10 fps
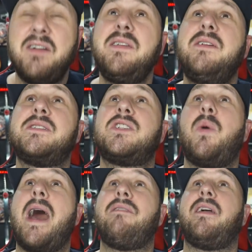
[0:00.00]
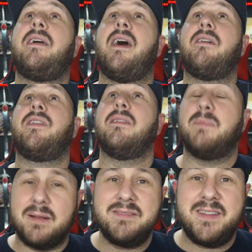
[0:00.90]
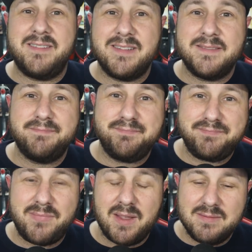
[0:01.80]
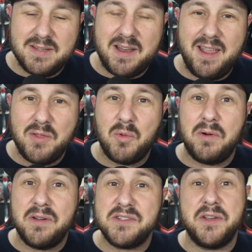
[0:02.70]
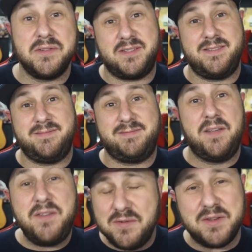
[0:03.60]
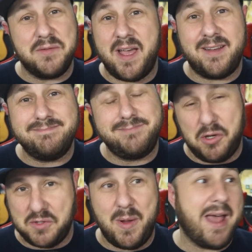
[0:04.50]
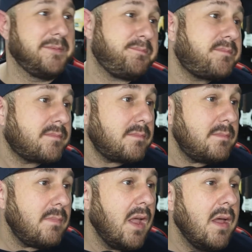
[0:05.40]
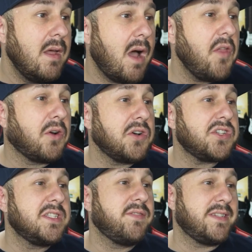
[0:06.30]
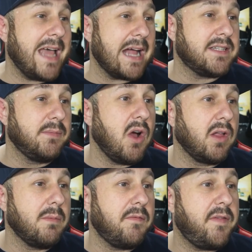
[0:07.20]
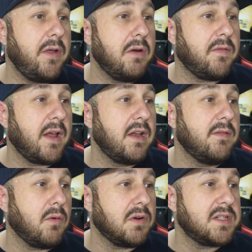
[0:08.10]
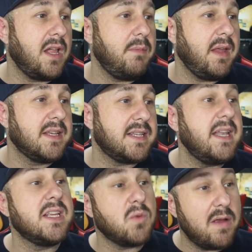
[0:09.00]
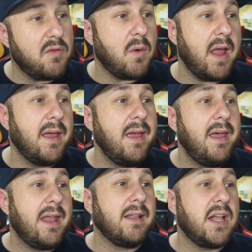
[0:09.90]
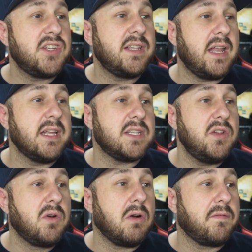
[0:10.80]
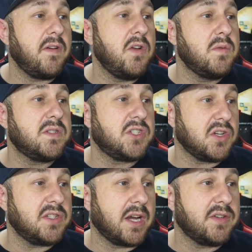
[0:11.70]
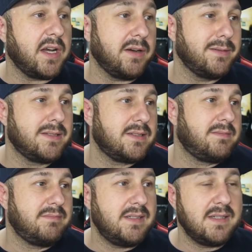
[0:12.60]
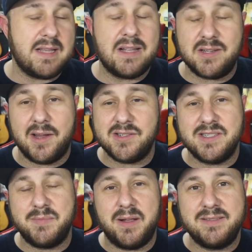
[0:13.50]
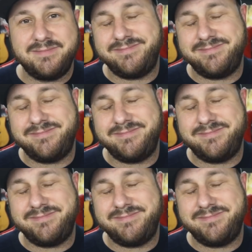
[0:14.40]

don't use twat very often, but today the word is used. If you do that, you're twat. Other Christians have attacked him, calling him a failure for getting divorced, claiming he sent his wife away, and alleging that he has a new girlfriend who was a church secretary. It's, it's allegations, but